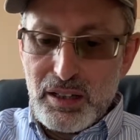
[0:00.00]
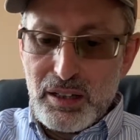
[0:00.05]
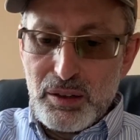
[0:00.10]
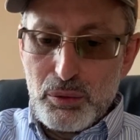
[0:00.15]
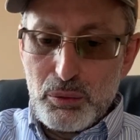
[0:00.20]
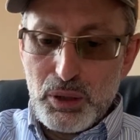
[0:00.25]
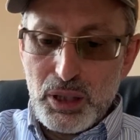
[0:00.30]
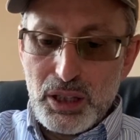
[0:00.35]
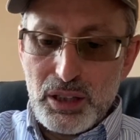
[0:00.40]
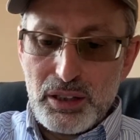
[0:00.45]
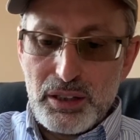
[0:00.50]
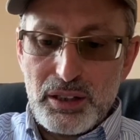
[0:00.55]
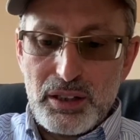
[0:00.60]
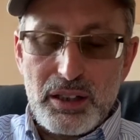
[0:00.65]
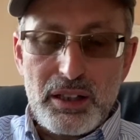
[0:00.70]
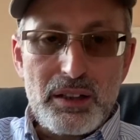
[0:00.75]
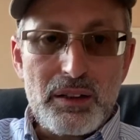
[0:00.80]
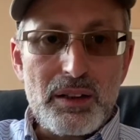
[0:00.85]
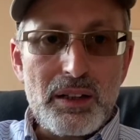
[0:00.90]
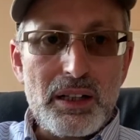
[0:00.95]
Well,
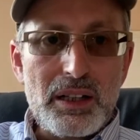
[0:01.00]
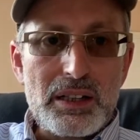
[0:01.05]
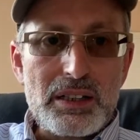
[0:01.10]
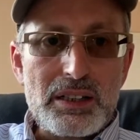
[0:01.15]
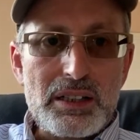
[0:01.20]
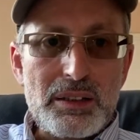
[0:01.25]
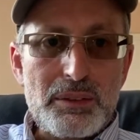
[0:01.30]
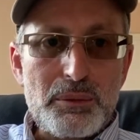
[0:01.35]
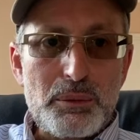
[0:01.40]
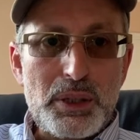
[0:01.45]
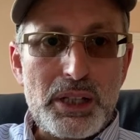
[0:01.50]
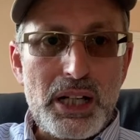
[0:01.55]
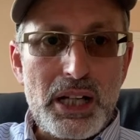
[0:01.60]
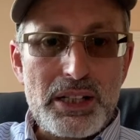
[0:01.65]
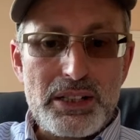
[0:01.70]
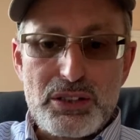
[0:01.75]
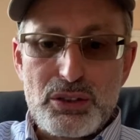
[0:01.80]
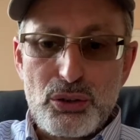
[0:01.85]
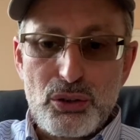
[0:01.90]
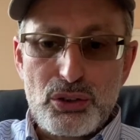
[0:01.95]
uh, when I
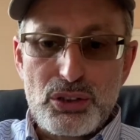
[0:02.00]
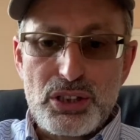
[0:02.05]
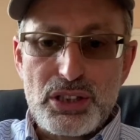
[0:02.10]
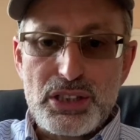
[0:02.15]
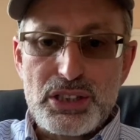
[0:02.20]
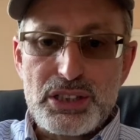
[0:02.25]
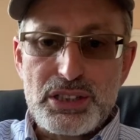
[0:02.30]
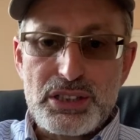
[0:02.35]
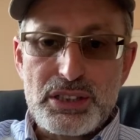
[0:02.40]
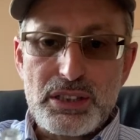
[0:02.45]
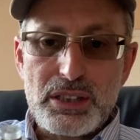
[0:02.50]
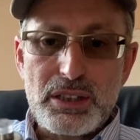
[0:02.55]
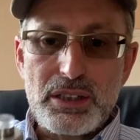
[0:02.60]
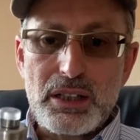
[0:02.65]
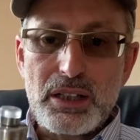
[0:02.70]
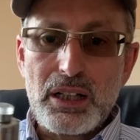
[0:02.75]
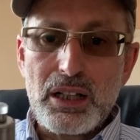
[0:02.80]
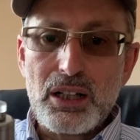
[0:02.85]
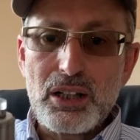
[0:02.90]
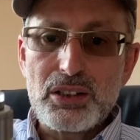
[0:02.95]
saw this
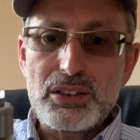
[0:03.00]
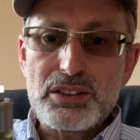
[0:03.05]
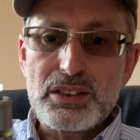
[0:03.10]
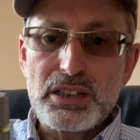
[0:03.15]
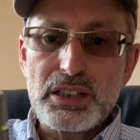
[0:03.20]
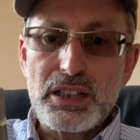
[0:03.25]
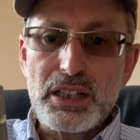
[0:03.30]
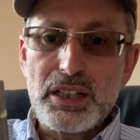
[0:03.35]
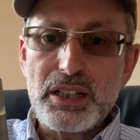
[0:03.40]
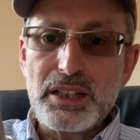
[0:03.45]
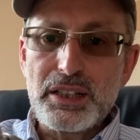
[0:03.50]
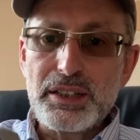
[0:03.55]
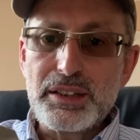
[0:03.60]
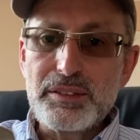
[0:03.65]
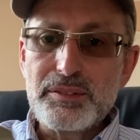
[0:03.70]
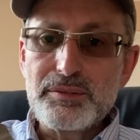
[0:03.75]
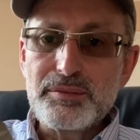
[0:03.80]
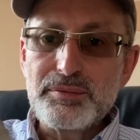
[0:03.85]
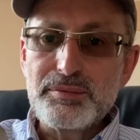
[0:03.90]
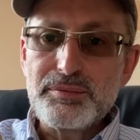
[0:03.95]
RTA,
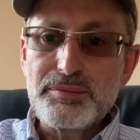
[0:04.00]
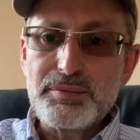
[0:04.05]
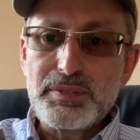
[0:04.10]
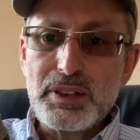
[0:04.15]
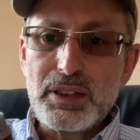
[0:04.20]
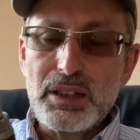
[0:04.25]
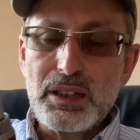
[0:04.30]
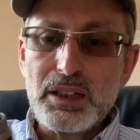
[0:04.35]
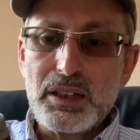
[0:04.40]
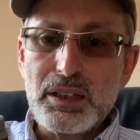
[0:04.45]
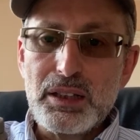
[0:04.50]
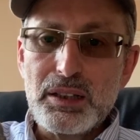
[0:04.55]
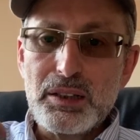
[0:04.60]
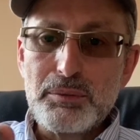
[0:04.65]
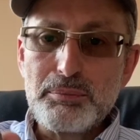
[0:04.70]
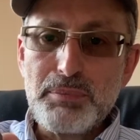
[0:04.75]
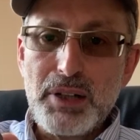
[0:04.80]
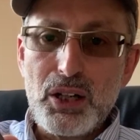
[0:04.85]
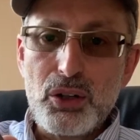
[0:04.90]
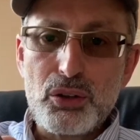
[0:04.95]
uh,
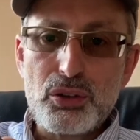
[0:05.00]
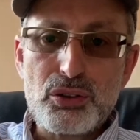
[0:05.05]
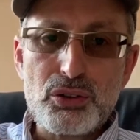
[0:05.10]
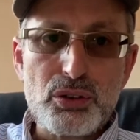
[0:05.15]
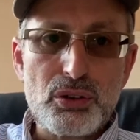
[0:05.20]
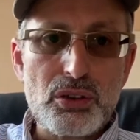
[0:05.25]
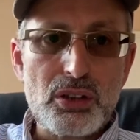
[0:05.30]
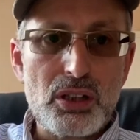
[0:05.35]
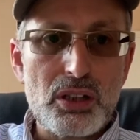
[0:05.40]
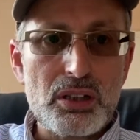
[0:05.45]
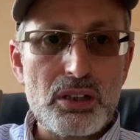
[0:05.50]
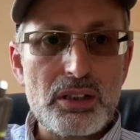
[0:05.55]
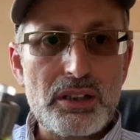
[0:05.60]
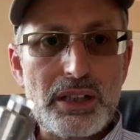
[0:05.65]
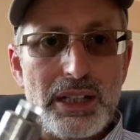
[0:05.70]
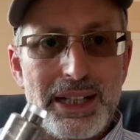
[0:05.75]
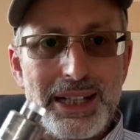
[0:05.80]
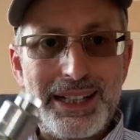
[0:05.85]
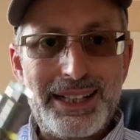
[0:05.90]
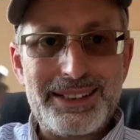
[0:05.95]
mouth to long
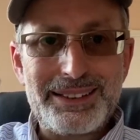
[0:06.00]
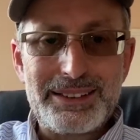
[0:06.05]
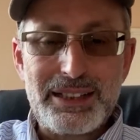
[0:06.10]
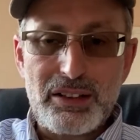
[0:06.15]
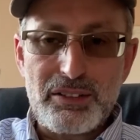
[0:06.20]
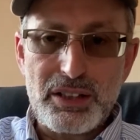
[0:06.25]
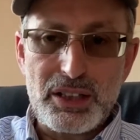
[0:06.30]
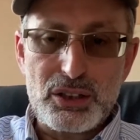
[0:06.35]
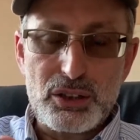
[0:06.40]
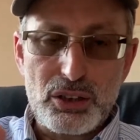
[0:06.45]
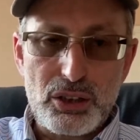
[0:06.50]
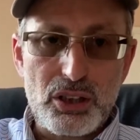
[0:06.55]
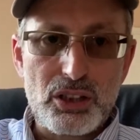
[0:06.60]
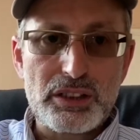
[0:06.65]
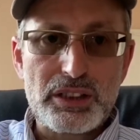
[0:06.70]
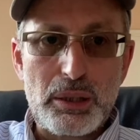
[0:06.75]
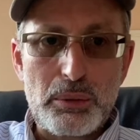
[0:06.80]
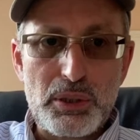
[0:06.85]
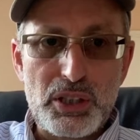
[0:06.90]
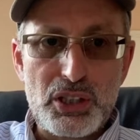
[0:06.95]
and direct to long
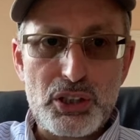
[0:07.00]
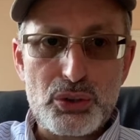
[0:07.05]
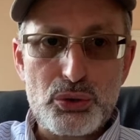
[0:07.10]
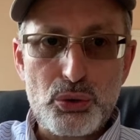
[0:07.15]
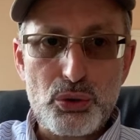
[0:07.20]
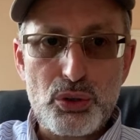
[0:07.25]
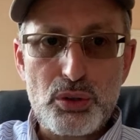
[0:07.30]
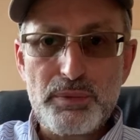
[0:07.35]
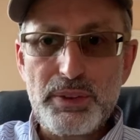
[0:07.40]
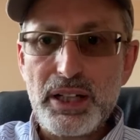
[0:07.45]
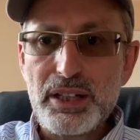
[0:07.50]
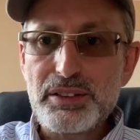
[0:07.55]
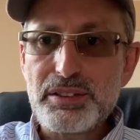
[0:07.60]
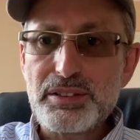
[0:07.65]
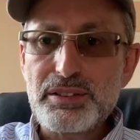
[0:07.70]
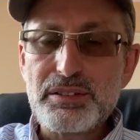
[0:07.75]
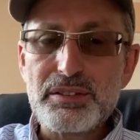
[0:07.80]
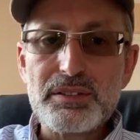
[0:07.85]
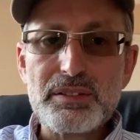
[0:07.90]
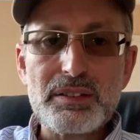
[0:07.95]
that we're going to talk
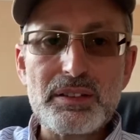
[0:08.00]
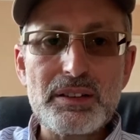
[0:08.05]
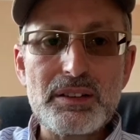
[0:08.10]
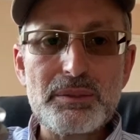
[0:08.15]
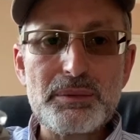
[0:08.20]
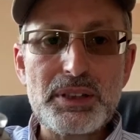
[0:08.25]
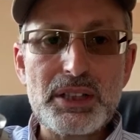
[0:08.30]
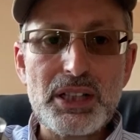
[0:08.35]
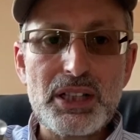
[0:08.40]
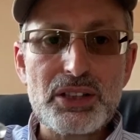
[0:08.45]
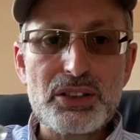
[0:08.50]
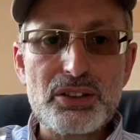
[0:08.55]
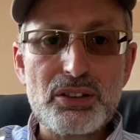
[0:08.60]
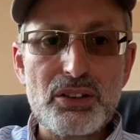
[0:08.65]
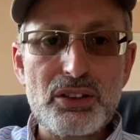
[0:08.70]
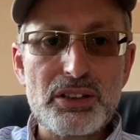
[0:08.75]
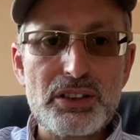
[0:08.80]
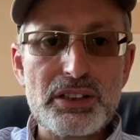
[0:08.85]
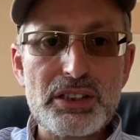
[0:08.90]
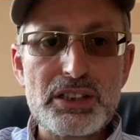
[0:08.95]
about a bit later
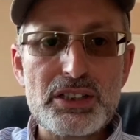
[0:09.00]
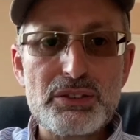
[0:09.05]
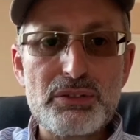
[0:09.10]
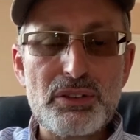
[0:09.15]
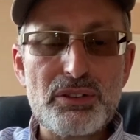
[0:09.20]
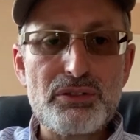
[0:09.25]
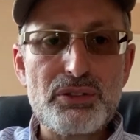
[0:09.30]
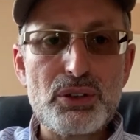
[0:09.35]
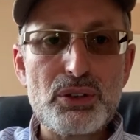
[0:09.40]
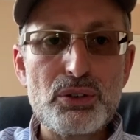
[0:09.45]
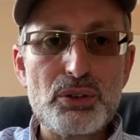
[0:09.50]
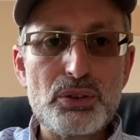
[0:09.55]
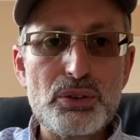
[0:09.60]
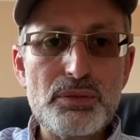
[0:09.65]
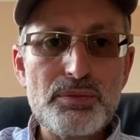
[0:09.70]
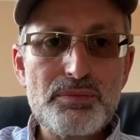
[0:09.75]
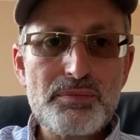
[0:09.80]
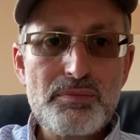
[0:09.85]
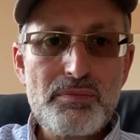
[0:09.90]
on in this review,